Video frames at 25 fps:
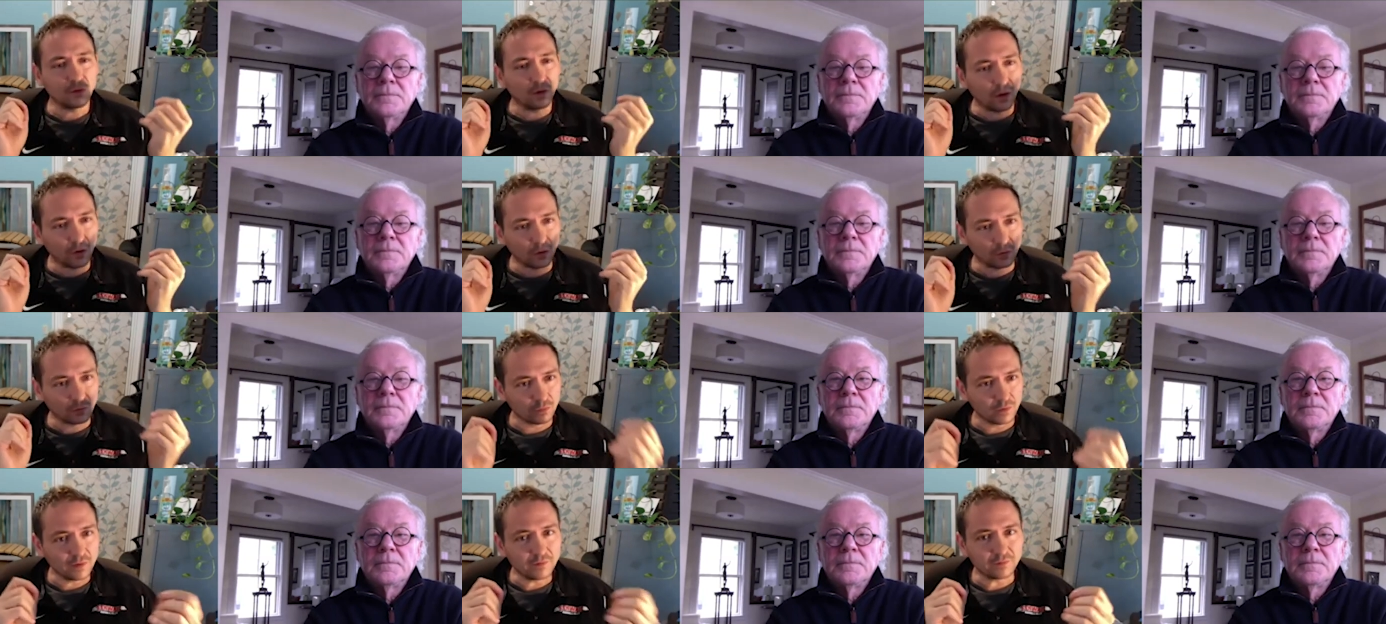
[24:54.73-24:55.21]

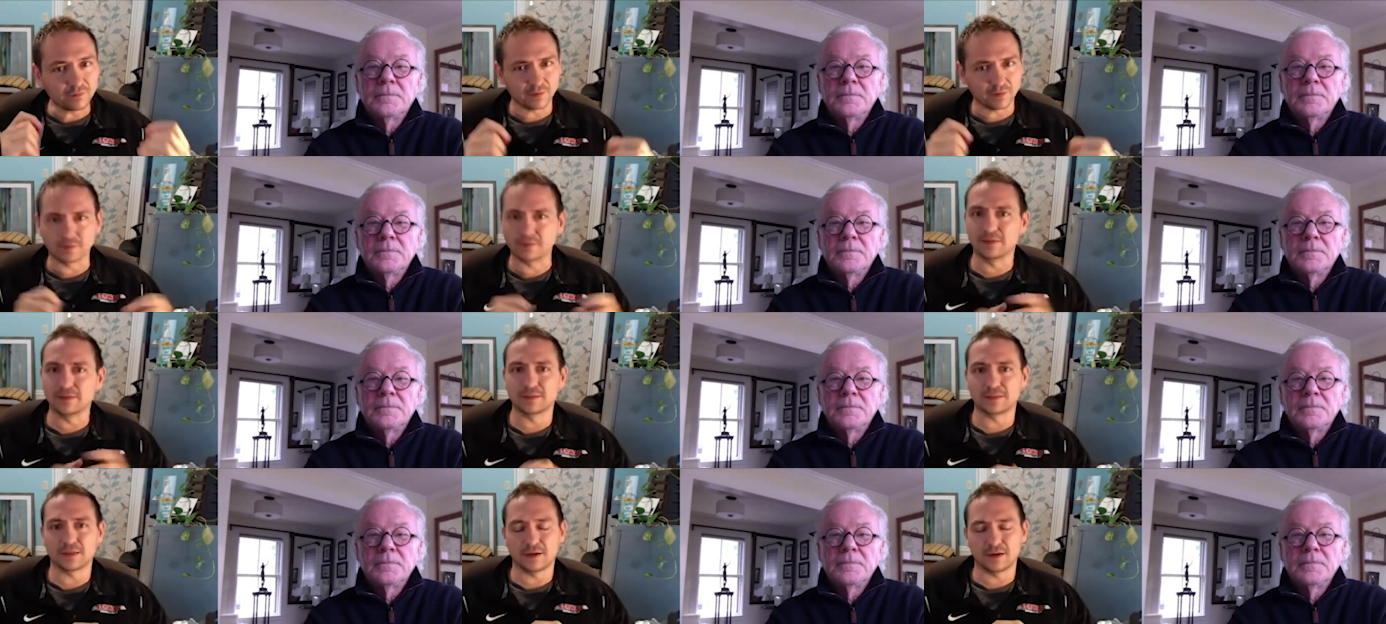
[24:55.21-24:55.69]

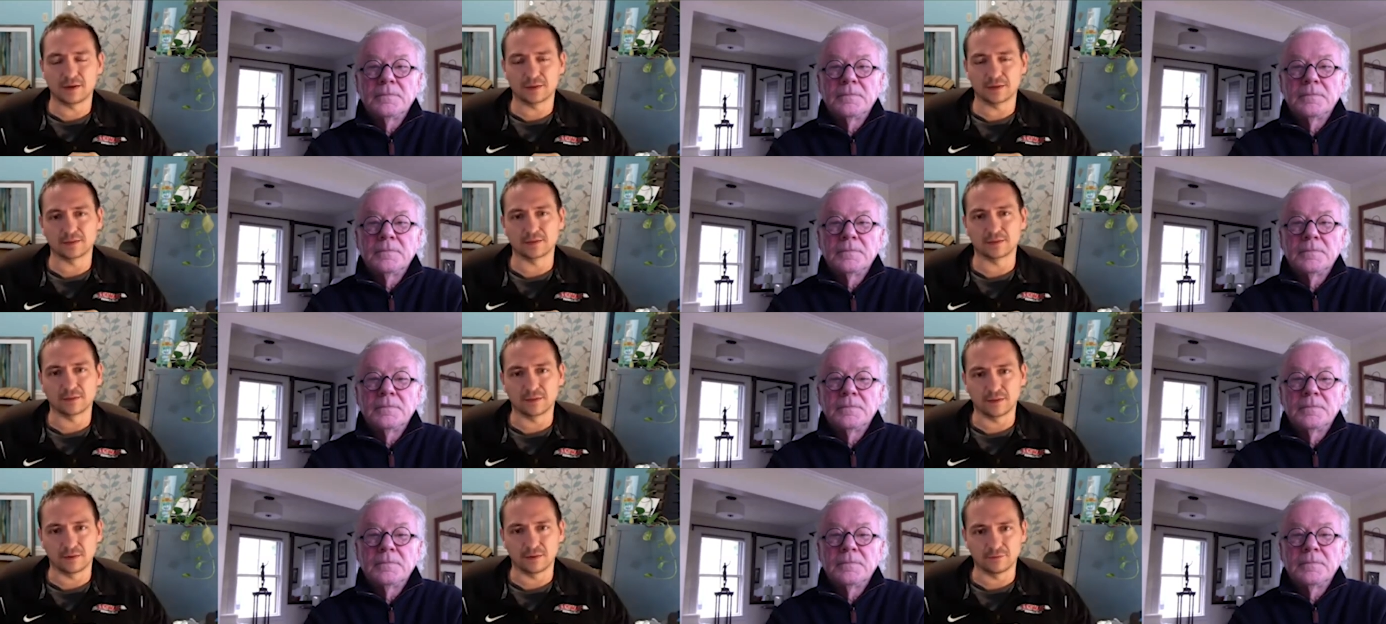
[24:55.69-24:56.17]
Speaker 1: horrifically toxic
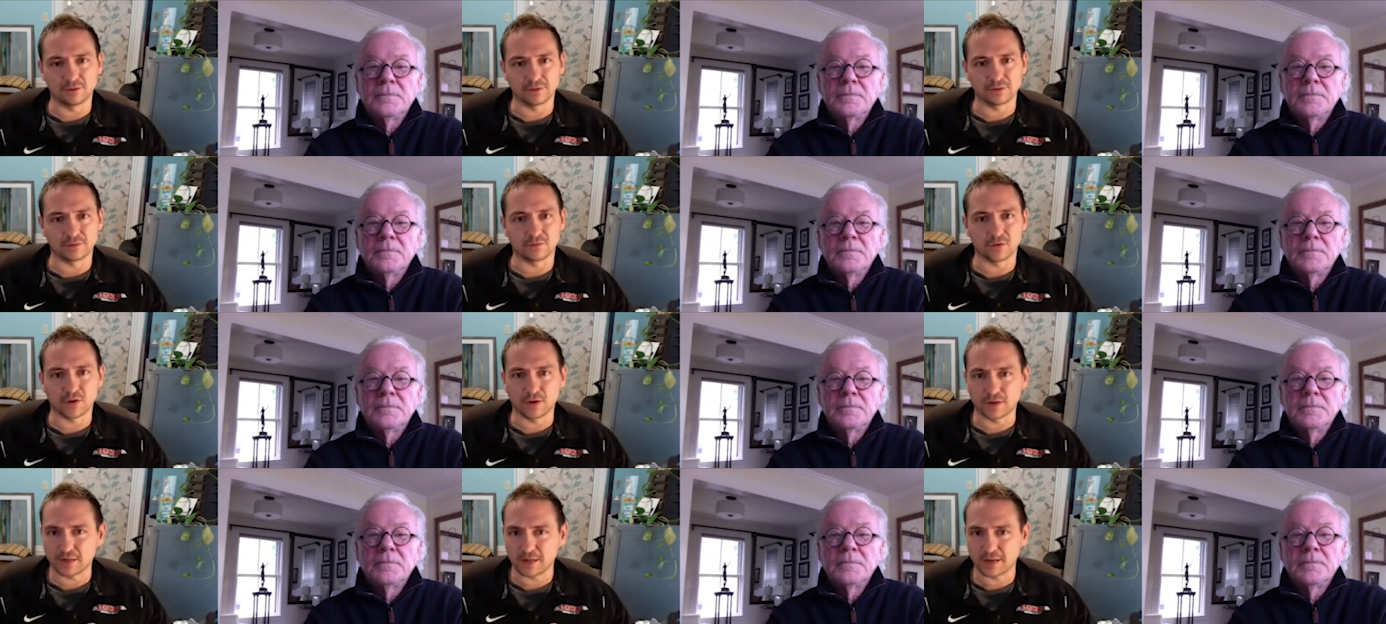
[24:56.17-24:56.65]
levels of
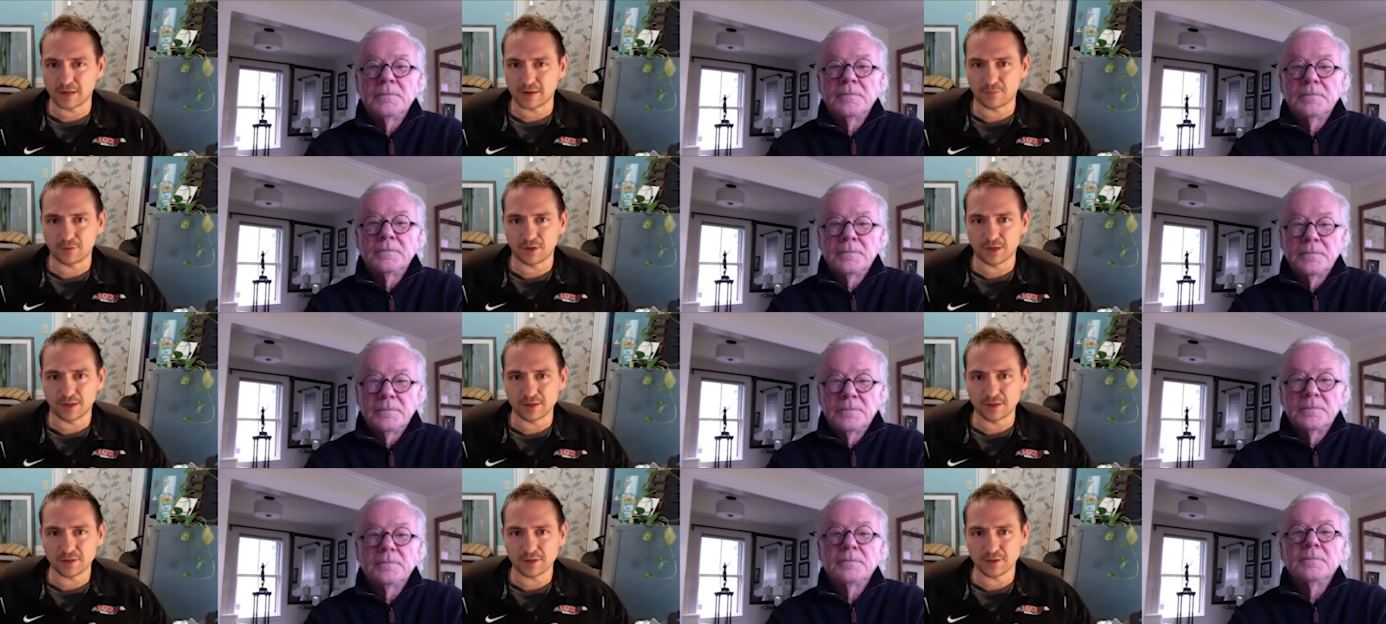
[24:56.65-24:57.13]

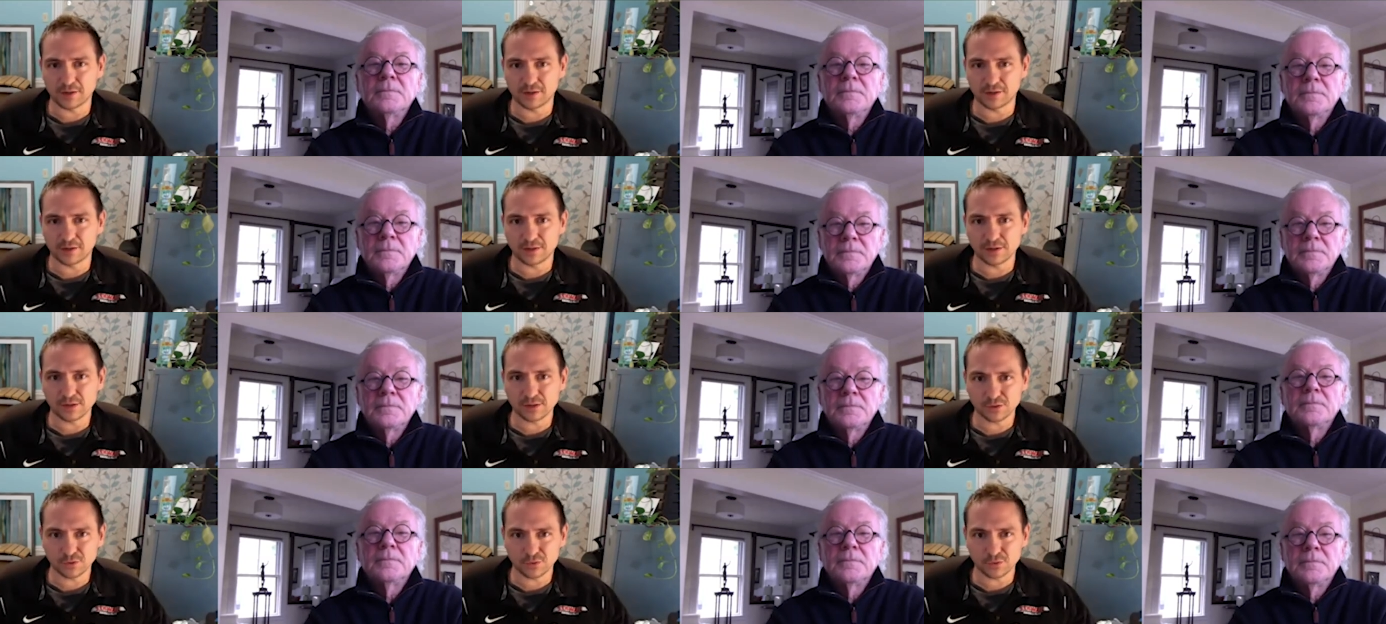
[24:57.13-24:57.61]
contamination in
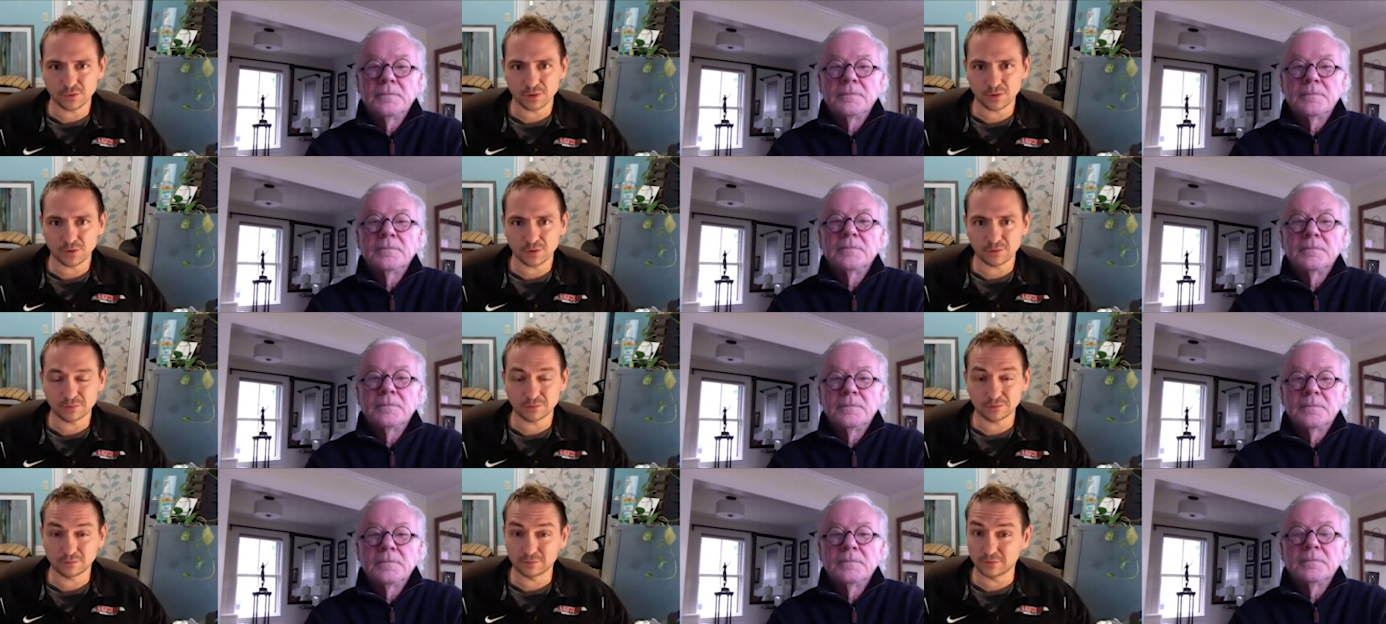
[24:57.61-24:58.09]
this
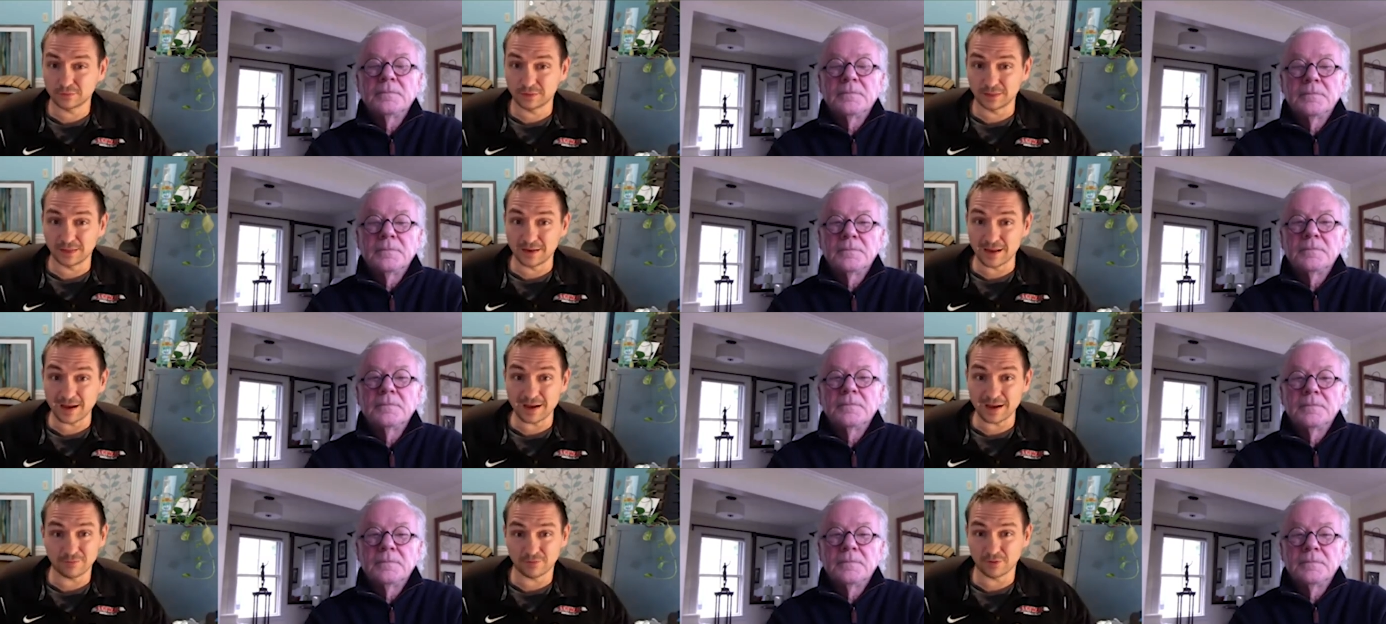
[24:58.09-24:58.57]
soil,
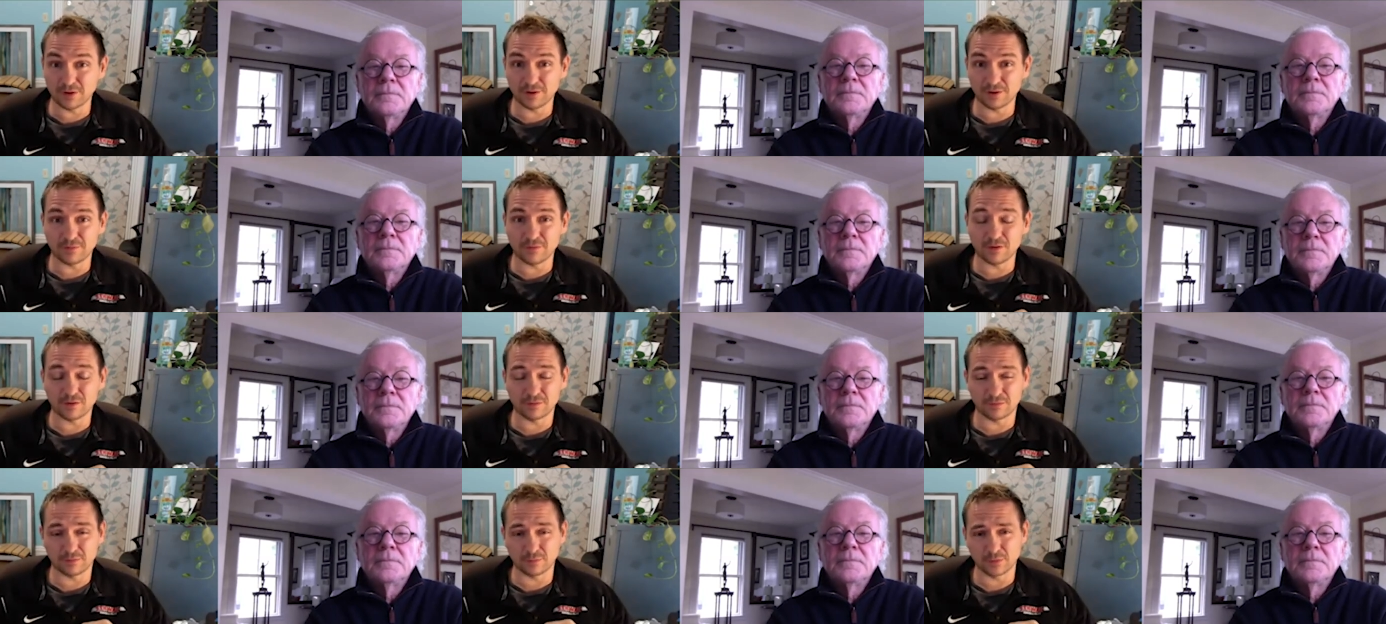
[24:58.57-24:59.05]
not very
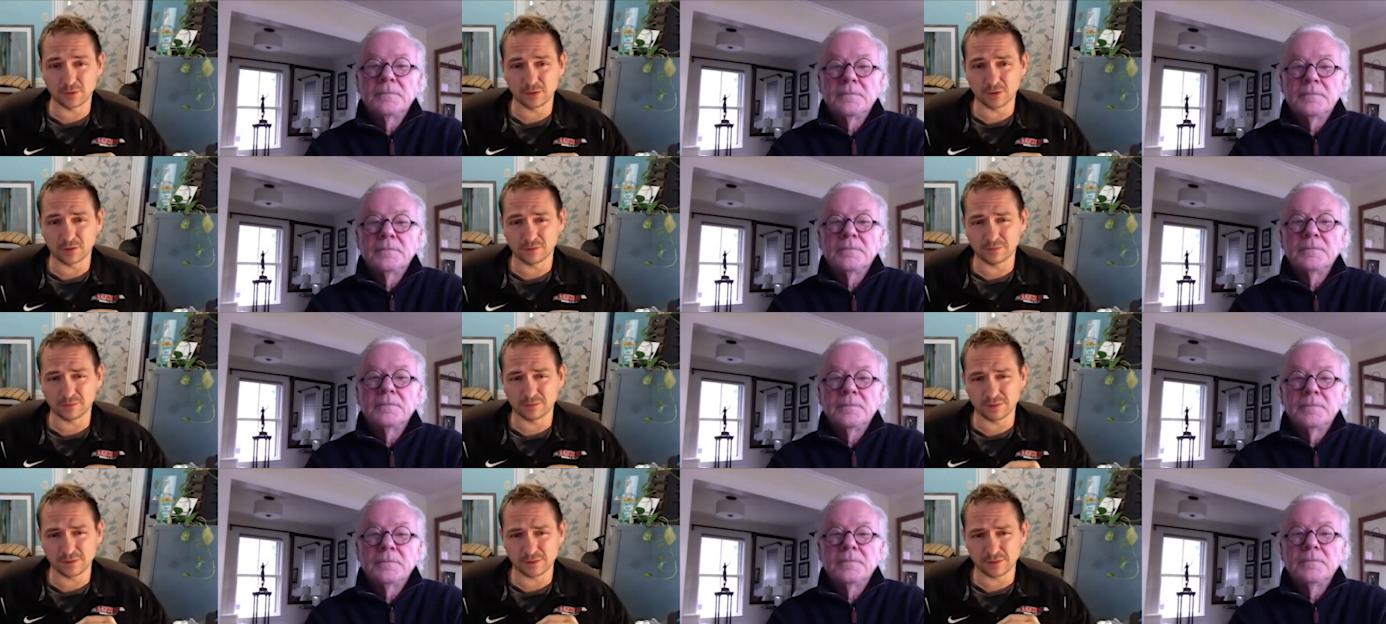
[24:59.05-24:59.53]
far from the
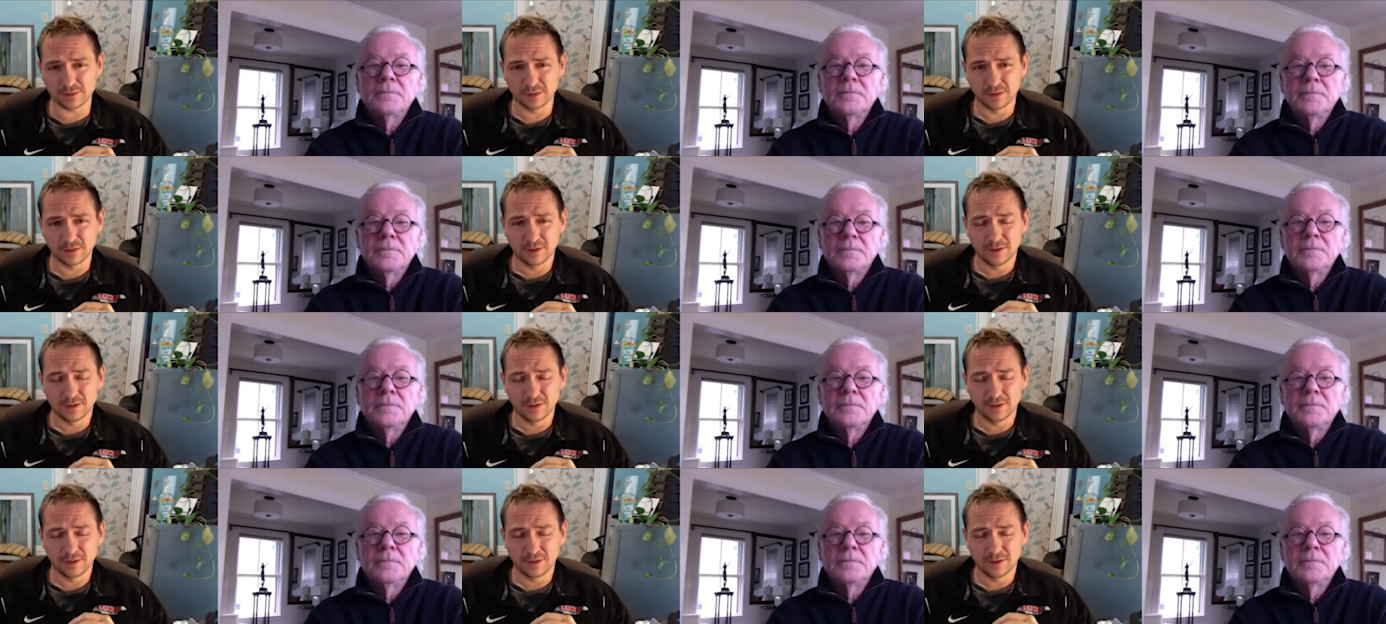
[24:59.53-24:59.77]
surface,